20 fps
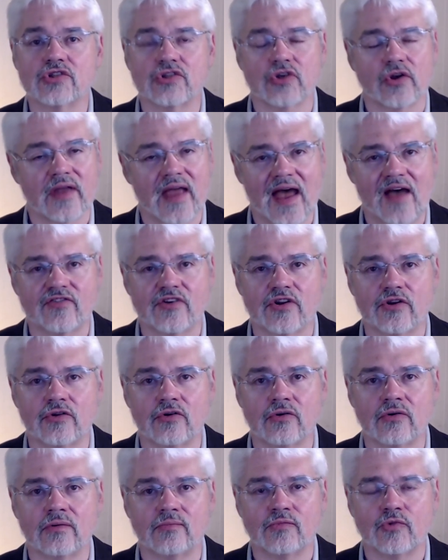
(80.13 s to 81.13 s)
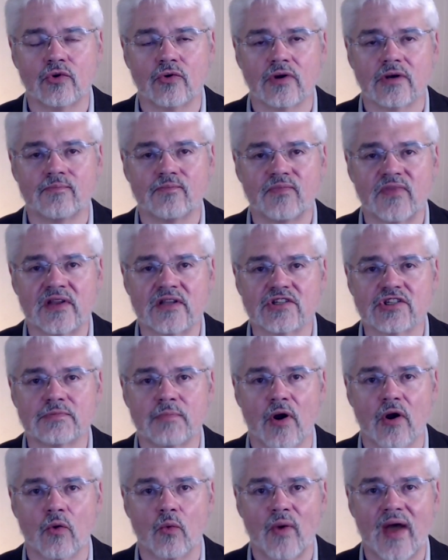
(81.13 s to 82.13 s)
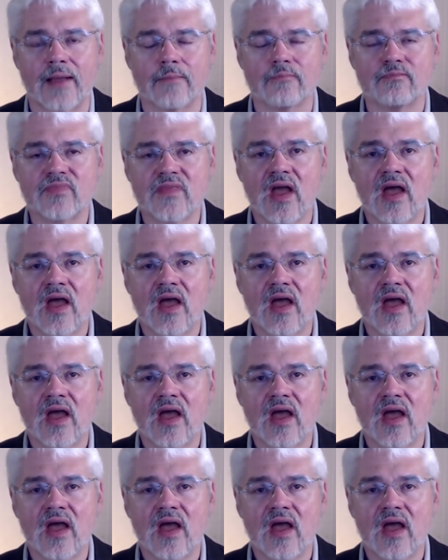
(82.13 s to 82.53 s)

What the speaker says: so you have to do it in a smart way.